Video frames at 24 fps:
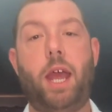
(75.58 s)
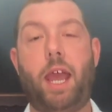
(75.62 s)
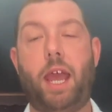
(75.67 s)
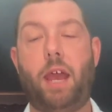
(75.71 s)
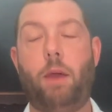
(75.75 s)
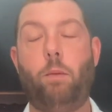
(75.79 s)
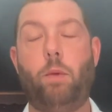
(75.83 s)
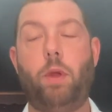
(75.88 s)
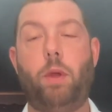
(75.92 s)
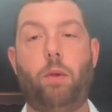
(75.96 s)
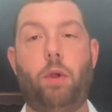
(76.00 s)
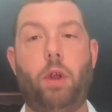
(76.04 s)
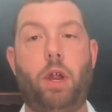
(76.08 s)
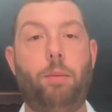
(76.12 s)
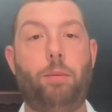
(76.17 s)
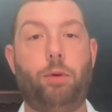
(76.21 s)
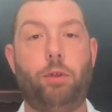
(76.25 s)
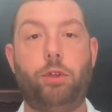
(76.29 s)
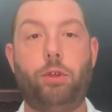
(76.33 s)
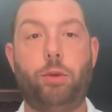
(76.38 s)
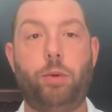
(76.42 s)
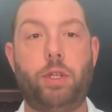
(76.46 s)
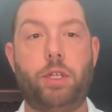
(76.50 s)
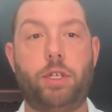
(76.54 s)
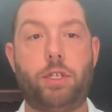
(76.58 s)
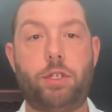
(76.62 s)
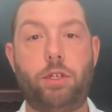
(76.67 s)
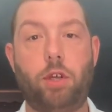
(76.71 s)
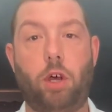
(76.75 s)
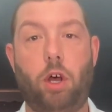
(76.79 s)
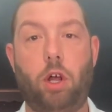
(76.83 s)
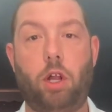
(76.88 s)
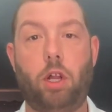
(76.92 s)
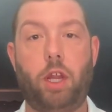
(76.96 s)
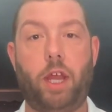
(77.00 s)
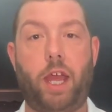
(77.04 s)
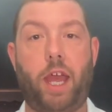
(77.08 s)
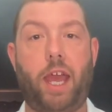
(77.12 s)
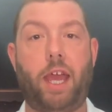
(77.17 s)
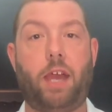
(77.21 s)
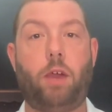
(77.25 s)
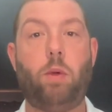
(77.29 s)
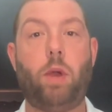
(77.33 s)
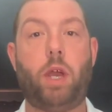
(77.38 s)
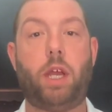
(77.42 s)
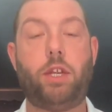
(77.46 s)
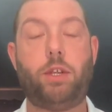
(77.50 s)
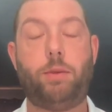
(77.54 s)
and we were able to install a
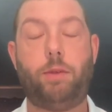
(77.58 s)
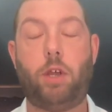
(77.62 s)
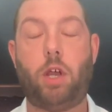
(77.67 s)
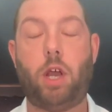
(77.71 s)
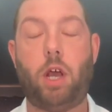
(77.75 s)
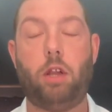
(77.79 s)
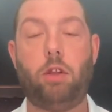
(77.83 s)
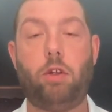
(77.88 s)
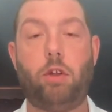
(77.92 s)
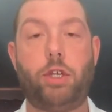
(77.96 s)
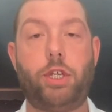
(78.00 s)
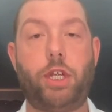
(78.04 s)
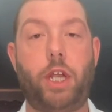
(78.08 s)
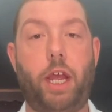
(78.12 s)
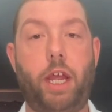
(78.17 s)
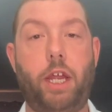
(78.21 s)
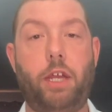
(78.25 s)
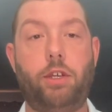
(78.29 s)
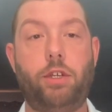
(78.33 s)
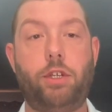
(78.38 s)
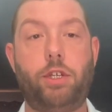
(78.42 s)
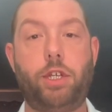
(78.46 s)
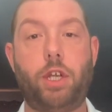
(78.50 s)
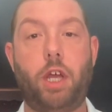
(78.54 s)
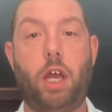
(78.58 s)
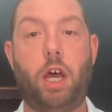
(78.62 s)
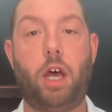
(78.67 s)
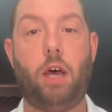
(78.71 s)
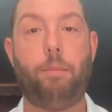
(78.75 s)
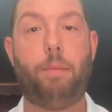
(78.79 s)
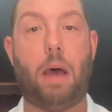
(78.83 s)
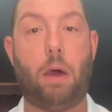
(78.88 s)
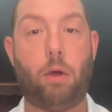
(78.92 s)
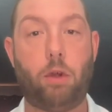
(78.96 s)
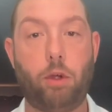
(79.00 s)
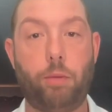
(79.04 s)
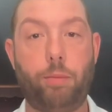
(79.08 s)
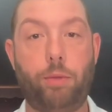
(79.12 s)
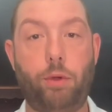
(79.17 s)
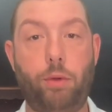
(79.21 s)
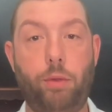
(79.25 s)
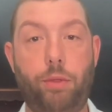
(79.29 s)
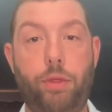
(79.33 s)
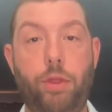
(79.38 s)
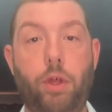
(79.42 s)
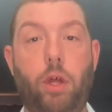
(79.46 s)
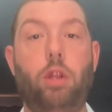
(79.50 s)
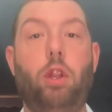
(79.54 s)
quick color change powder
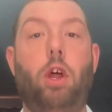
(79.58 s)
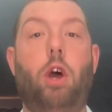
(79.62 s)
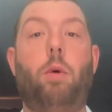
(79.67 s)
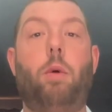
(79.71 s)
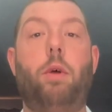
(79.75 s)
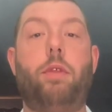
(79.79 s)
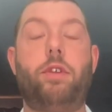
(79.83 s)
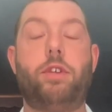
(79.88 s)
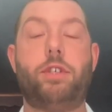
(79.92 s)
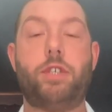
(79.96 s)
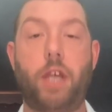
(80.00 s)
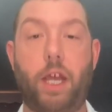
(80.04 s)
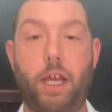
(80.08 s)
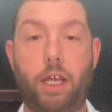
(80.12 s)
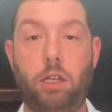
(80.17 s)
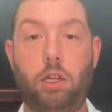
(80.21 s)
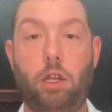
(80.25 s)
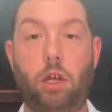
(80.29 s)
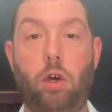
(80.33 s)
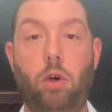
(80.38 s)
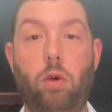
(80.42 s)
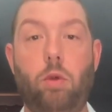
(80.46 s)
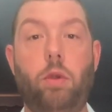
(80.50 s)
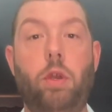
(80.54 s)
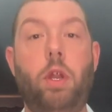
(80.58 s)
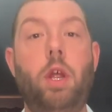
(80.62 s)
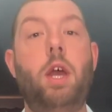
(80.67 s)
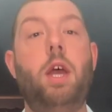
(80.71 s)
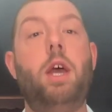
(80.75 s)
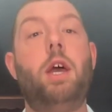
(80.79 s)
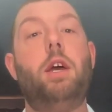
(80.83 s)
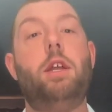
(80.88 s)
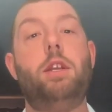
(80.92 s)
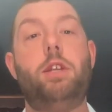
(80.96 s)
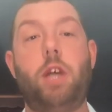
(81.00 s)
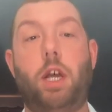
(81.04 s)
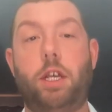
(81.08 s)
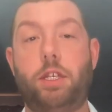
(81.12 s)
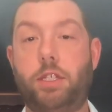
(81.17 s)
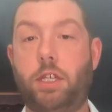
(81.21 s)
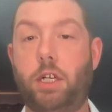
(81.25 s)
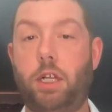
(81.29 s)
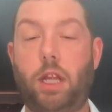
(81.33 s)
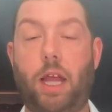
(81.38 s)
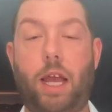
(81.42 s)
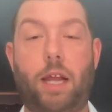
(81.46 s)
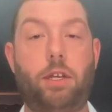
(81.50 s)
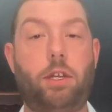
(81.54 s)
booth along with a cyclone dust
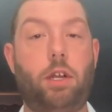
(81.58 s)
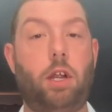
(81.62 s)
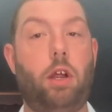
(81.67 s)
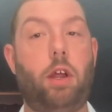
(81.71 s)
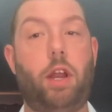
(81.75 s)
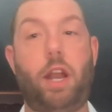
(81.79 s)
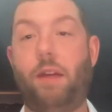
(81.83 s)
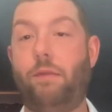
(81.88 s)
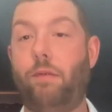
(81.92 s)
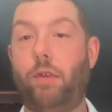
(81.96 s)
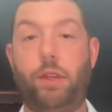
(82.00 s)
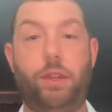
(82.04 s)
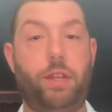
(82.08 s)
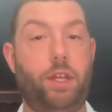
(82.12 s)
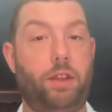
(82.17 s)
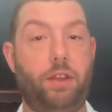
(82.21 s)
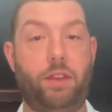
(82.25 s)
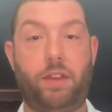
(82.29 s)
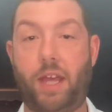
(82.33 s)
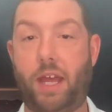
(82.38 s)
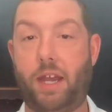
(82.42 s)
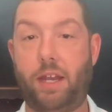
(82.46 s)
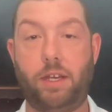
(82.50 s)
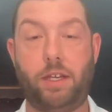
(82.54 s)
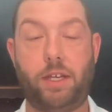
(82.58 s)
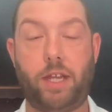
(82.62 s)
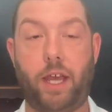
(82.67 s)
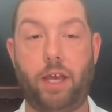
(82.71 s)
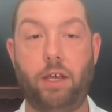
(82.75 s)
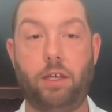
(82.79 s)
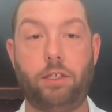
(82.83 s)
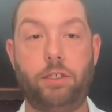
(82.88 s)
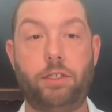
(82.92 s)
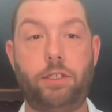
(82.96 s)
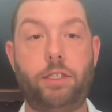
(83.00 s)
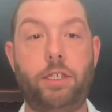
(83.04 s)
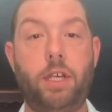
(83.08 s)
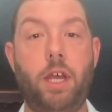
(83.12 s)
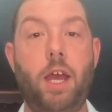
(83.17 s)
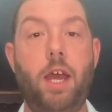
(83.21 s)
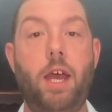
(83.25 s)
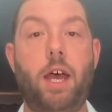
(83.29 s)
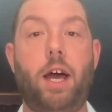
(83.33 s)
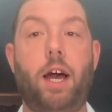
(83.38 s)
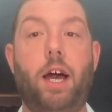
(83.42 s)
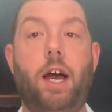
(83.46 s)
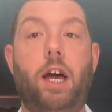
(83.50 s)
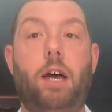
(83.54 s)
collector and everything that entails,
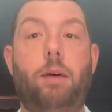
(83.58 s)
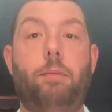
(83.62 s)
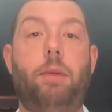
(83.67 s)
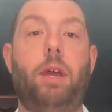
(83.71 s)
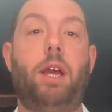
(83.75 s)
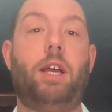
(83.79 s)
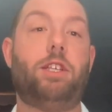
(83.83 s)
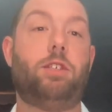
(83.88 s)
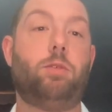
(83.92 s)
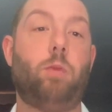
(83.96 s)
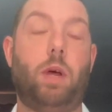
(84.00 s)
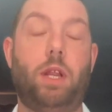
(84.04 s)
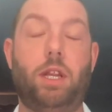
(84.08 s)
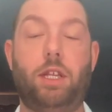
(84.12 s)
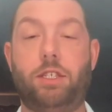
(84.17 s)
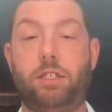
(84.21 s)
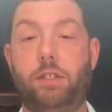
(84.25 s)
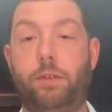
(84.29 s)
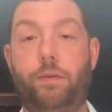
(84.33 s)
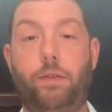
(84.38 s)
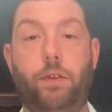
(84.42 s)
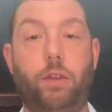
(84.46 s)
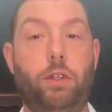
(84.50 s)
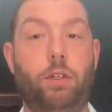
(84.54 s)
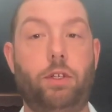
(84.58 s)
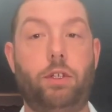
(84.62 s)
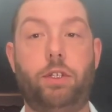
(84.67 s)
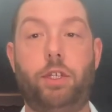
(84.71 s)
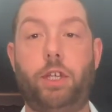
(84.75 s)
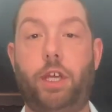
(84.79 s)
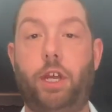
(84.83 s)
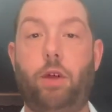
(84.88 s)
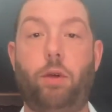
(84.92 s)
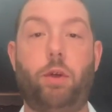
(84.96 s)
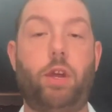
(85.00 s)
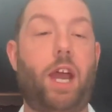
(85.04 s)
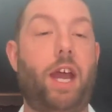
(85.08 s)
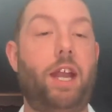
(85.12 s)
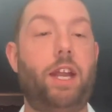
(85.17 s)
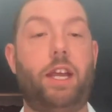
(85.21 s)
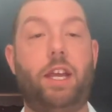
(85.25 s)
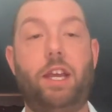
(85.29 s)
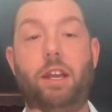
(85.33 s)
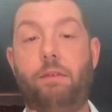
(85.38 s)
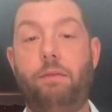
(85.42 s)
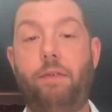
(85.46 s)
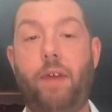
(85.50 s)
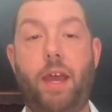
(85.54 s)
as well as a full kind
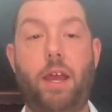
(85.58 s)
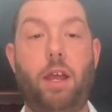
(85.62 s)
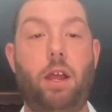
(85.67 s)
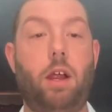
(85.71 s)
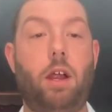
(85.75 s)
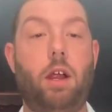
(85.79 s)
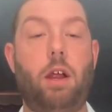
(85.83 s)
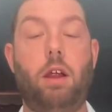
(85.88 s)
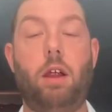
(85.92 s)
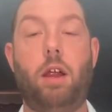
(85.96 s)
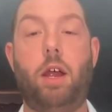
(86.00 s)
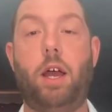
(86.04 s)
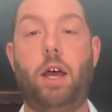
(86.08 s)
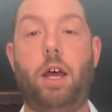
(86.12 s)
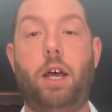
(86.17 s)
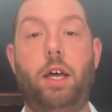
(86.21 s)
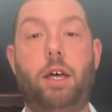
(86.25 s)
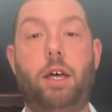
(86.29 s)
of conveyor